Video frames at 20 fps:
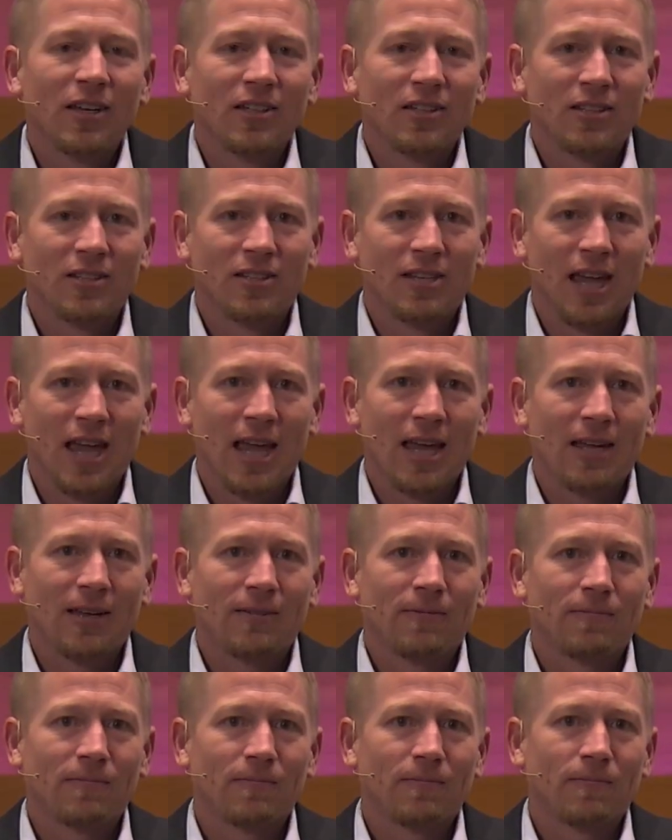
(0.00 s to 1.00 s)
today.
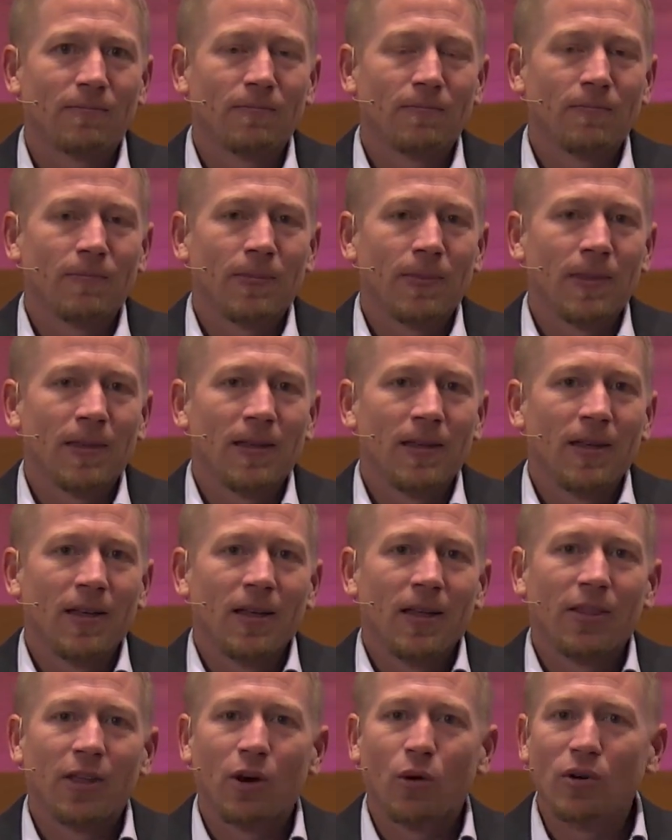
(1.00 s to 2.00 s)

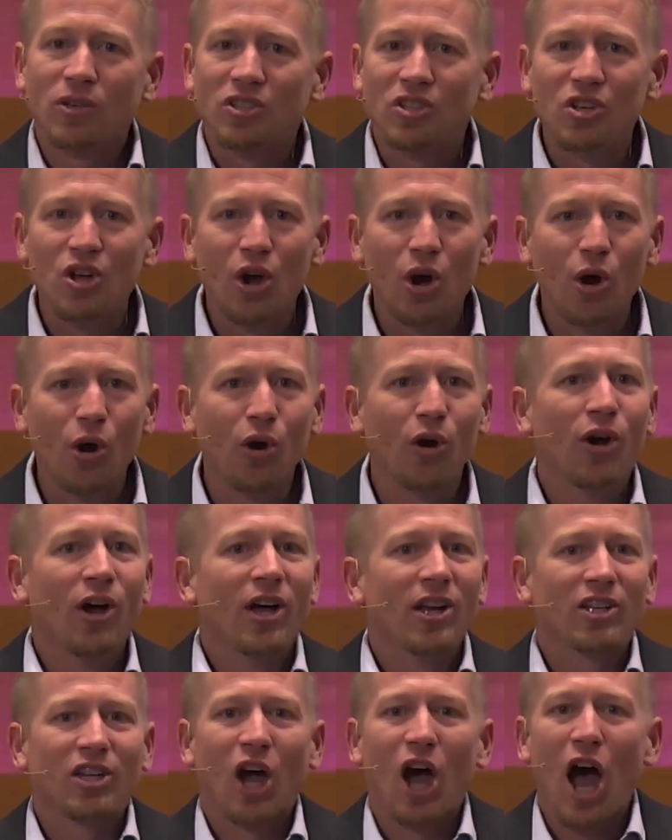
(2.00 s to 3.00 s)
There was no
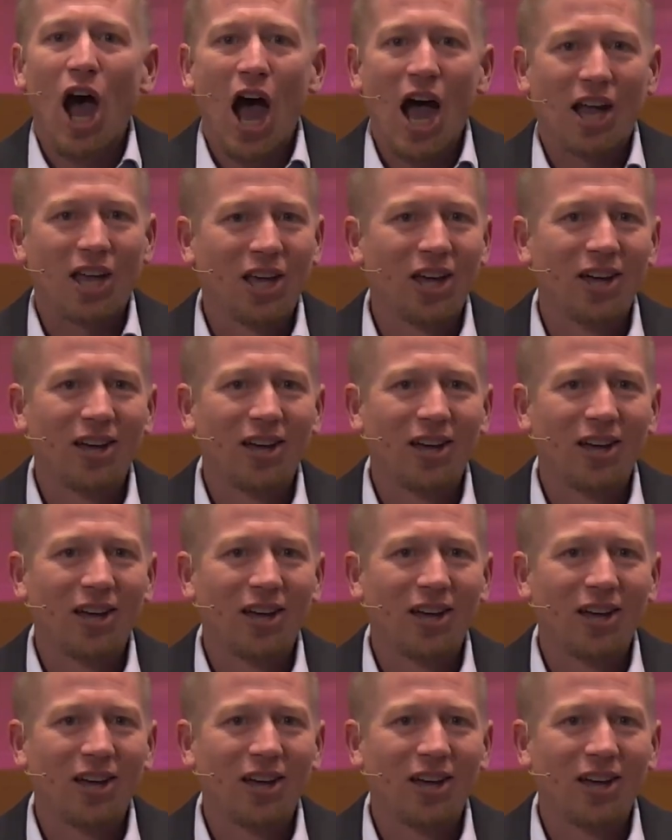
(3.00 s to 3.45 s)
talk